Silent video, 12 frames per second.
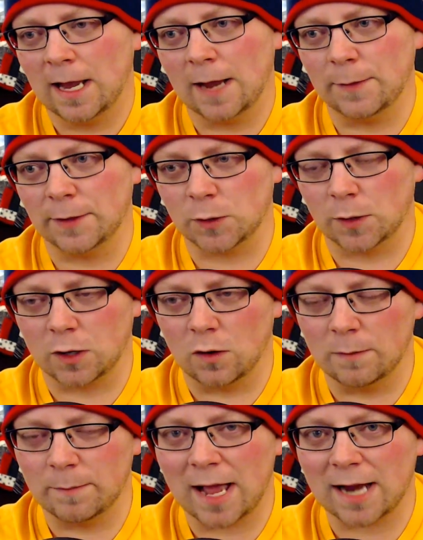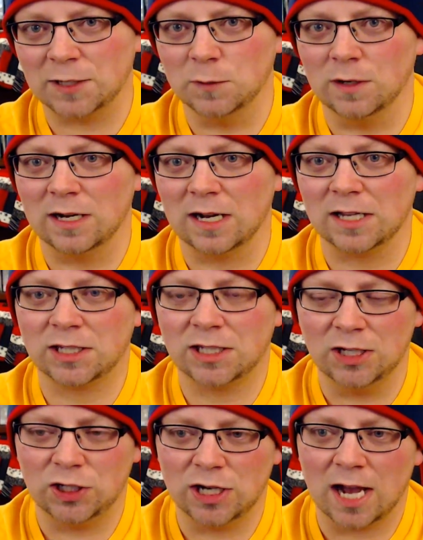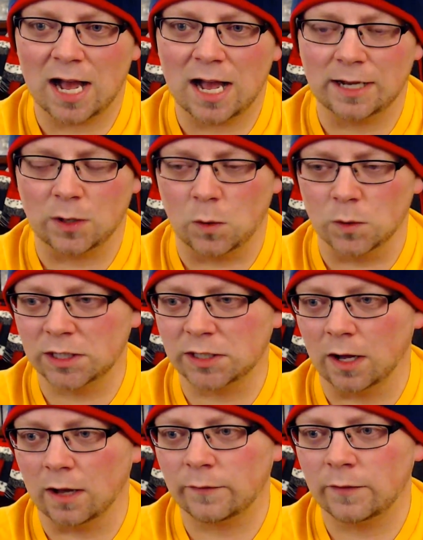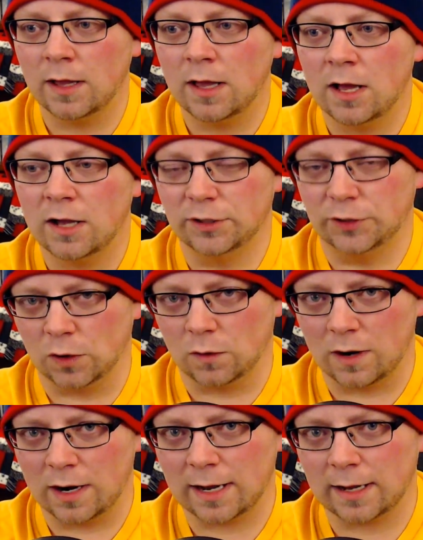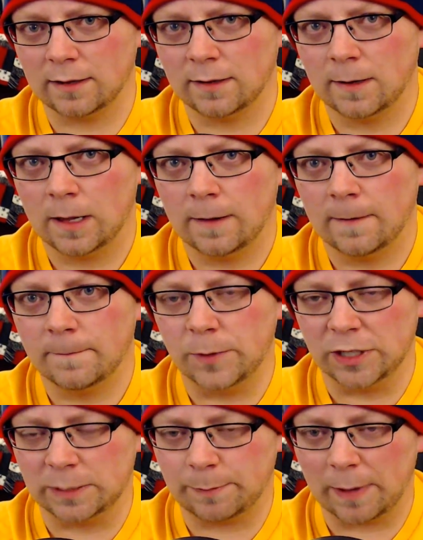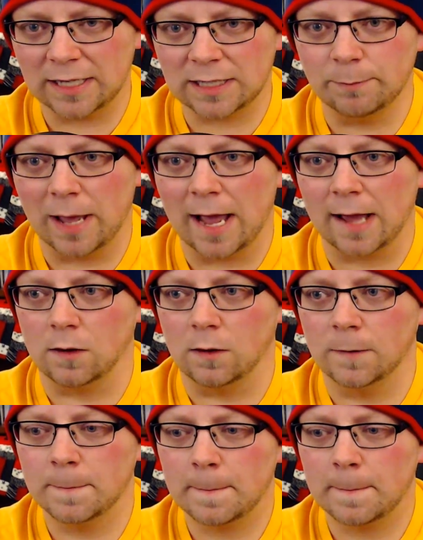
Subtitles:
And then sort of going back to CGI and old stuff, during the space battle,